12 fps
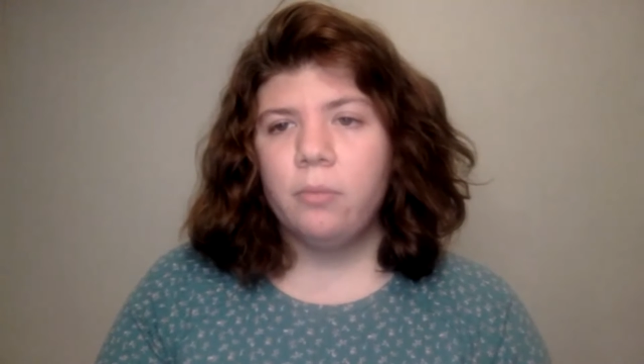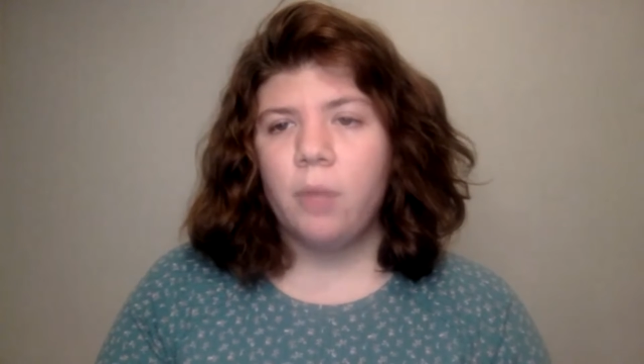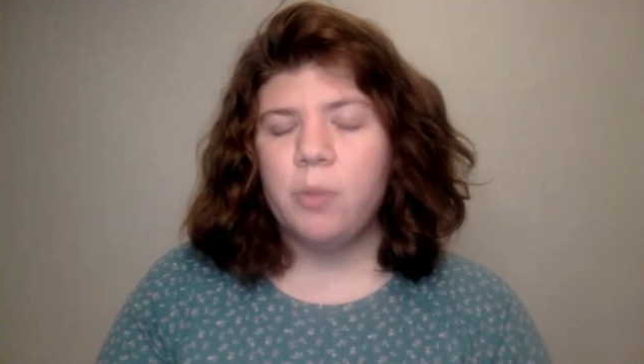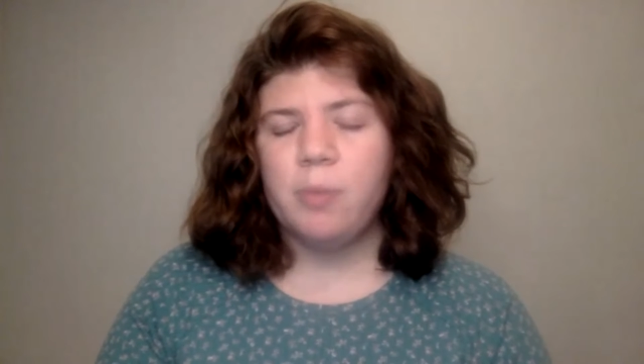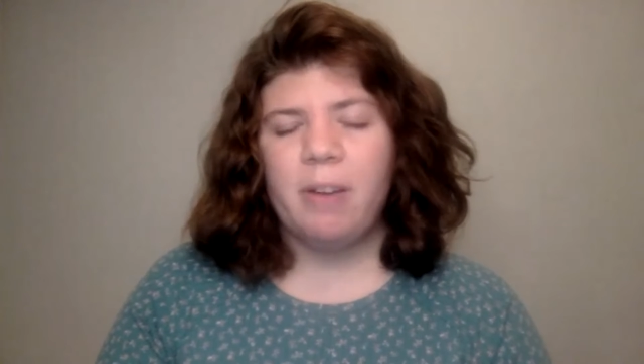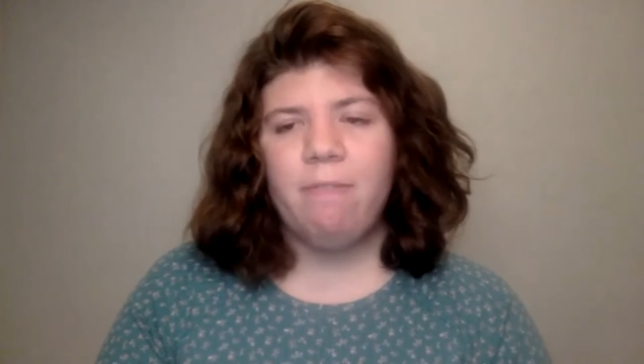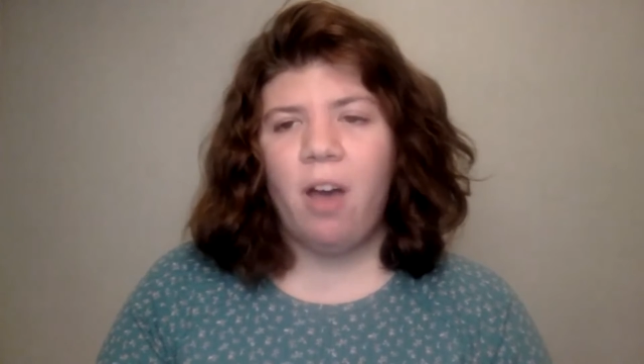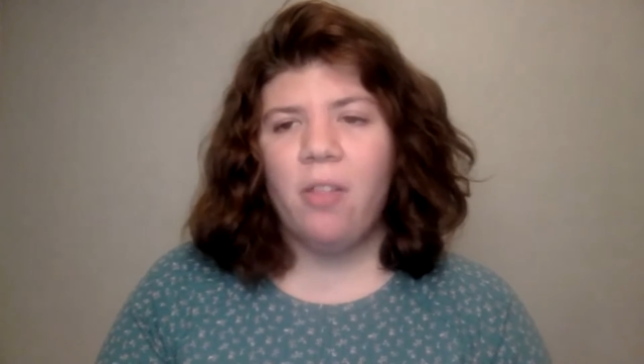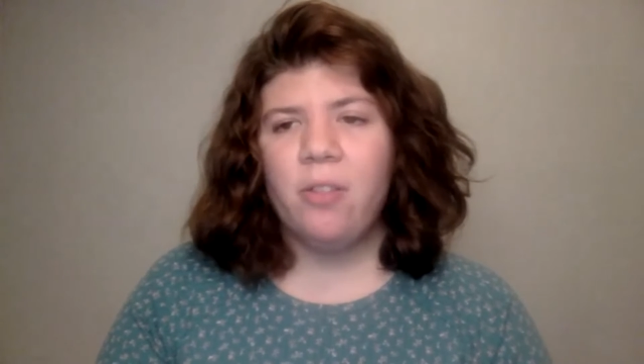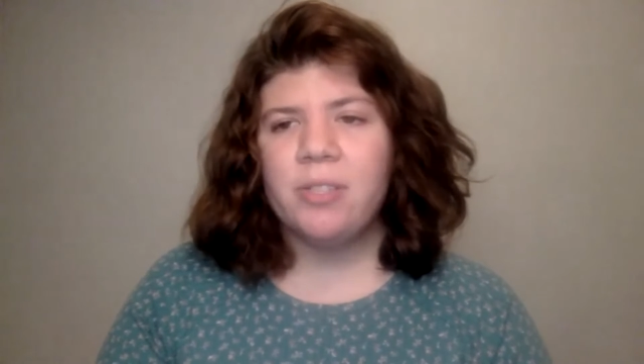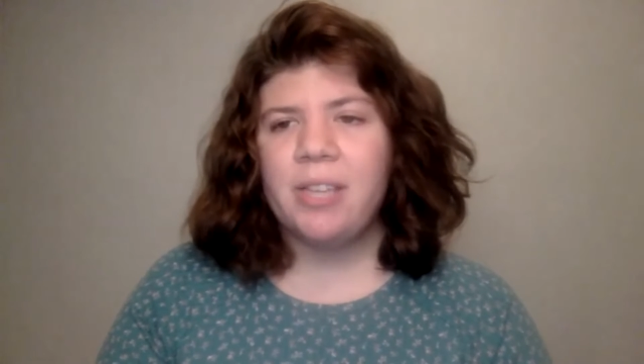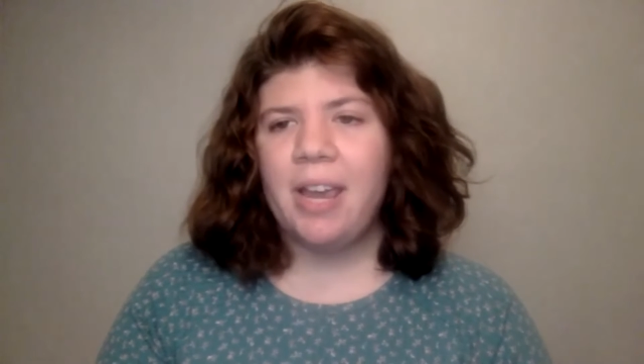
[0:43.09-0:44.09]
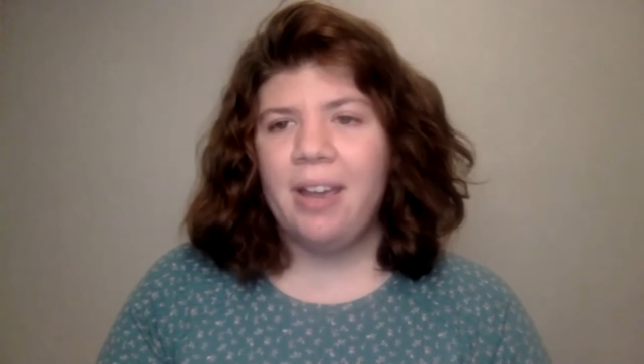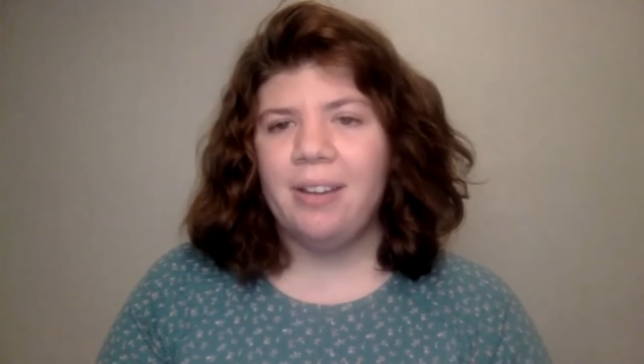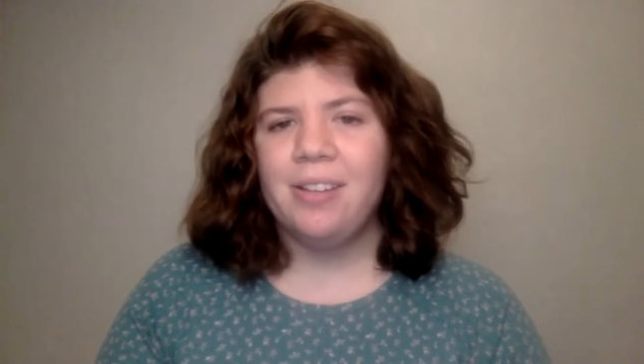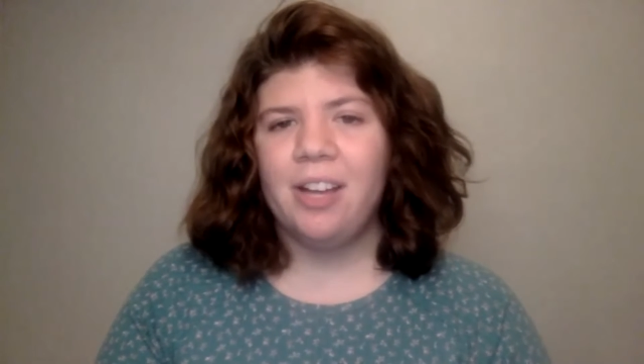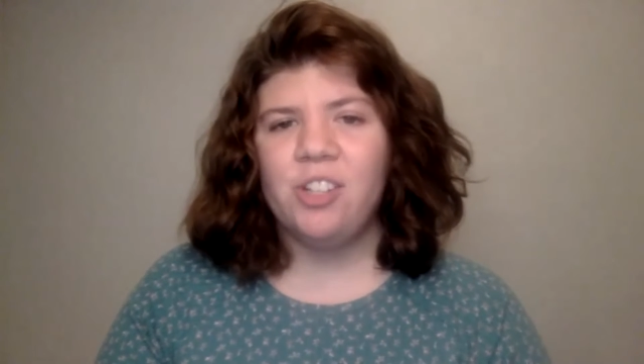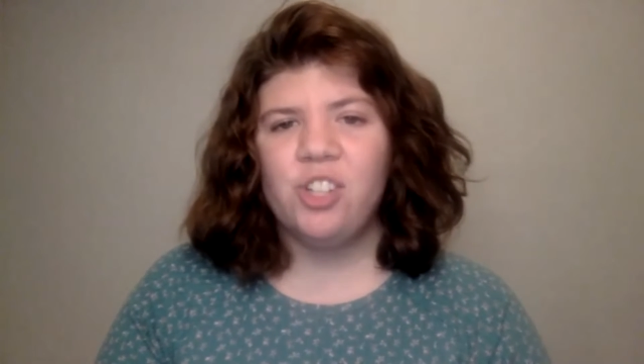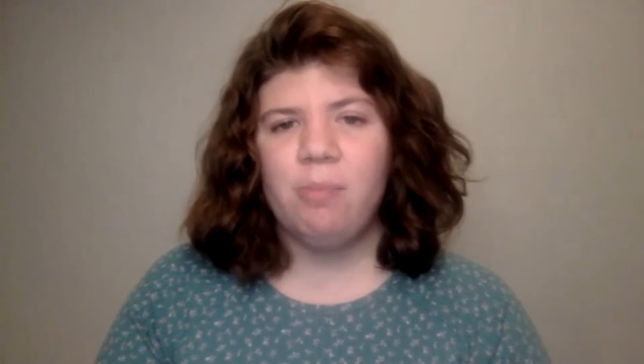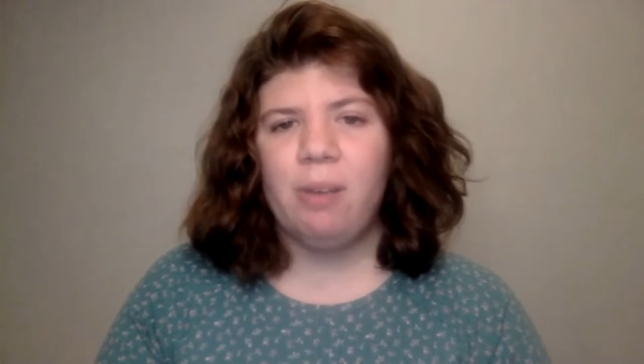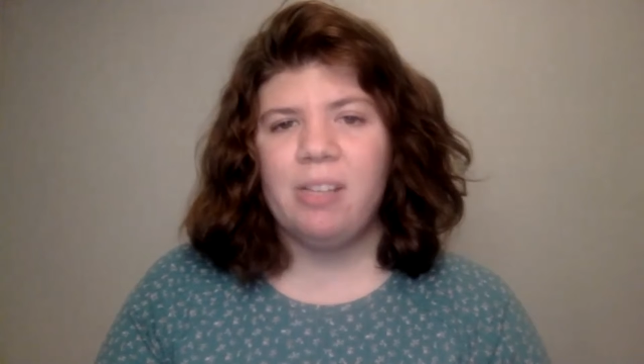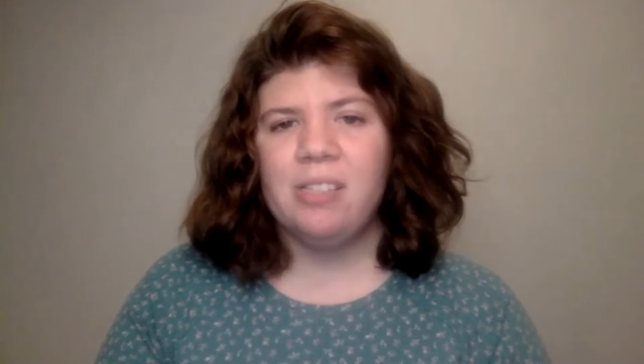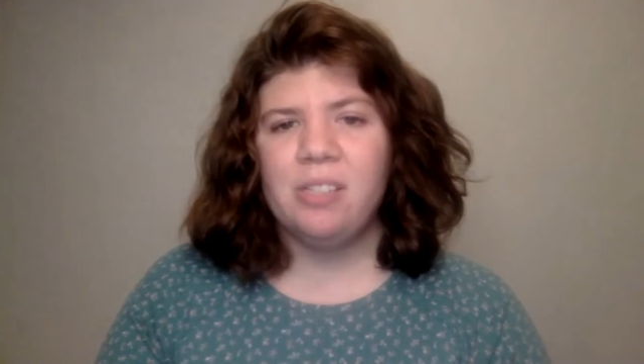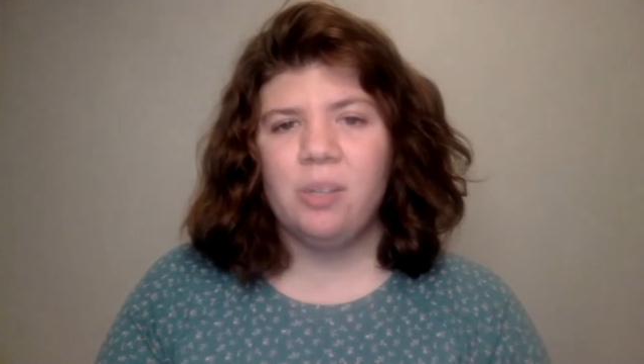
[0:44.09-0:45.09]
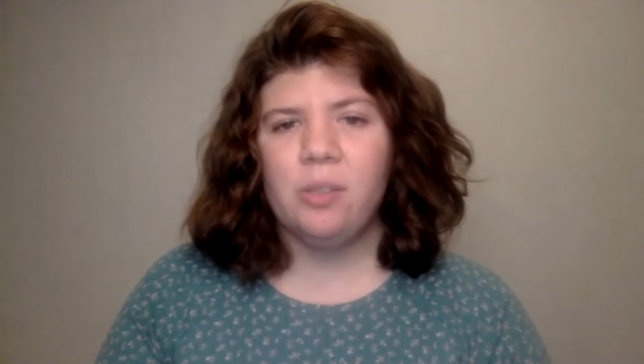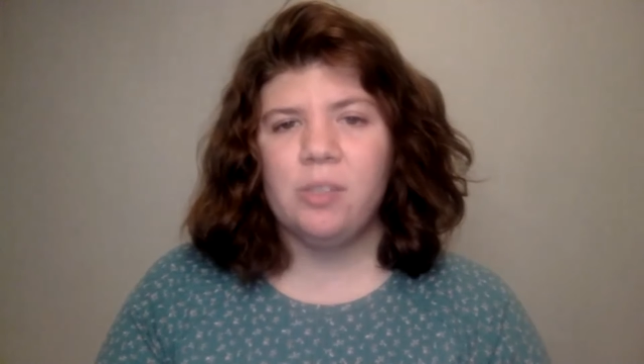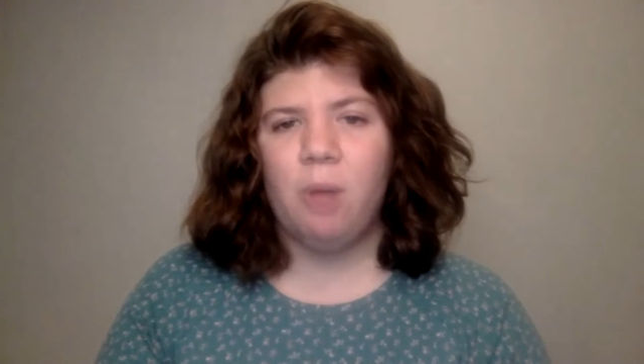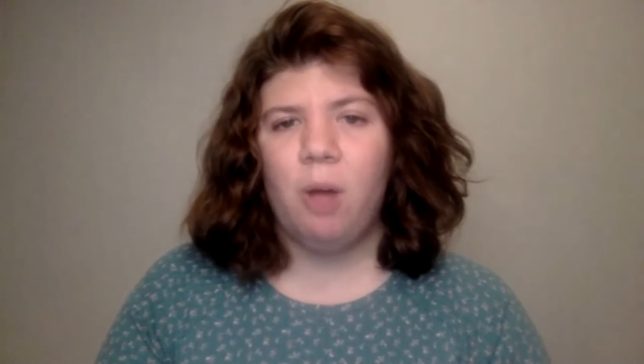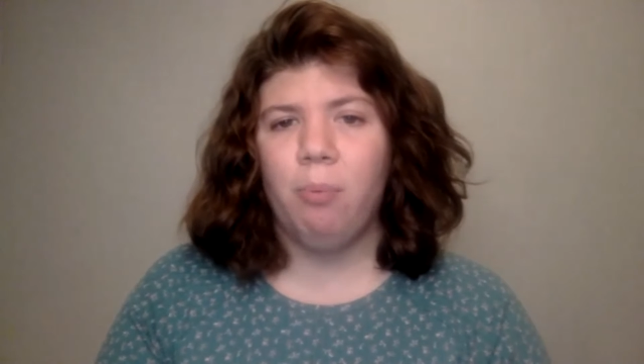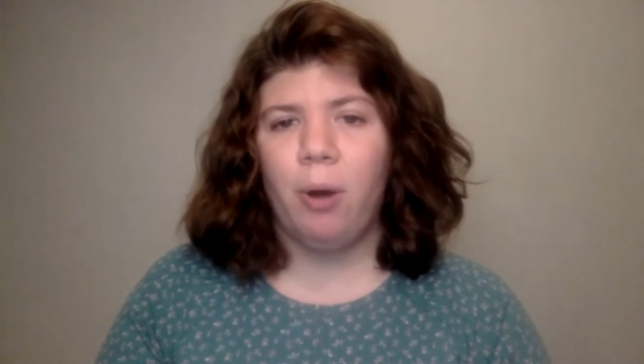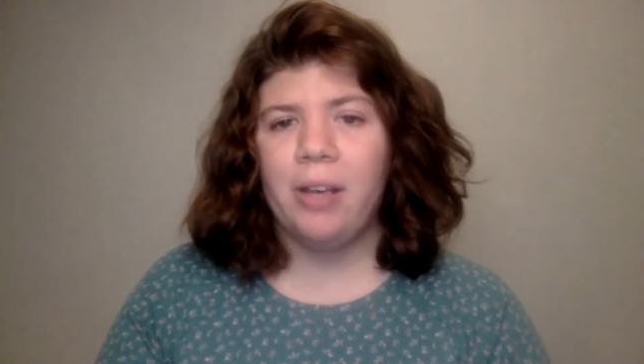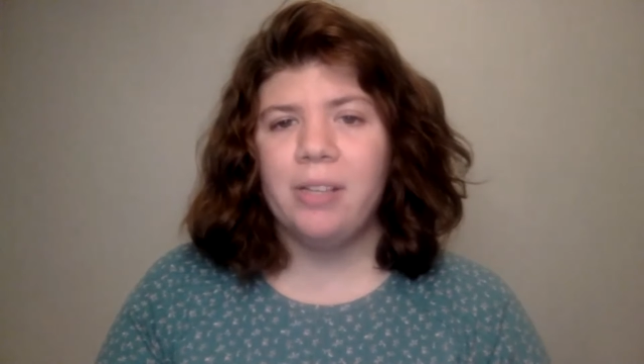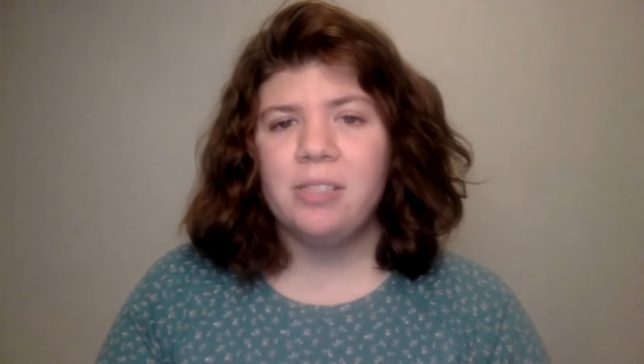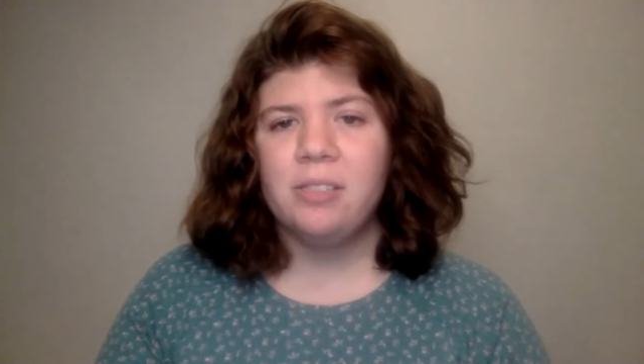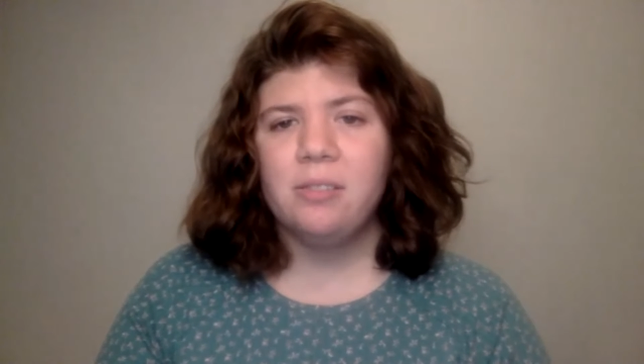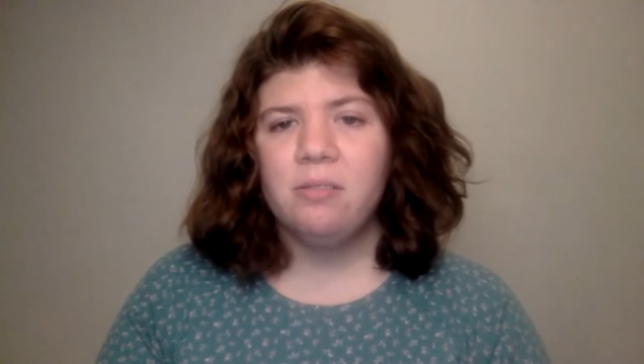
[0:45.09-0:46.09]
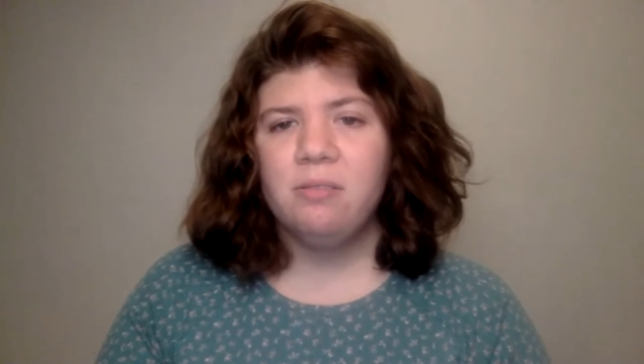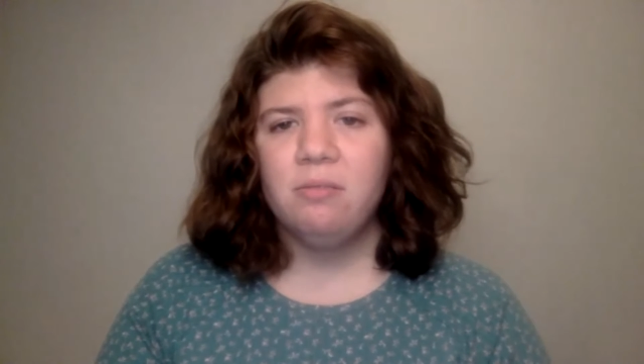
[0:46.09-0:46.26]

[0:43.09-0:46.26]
It was my father's hand touching my still small breasts.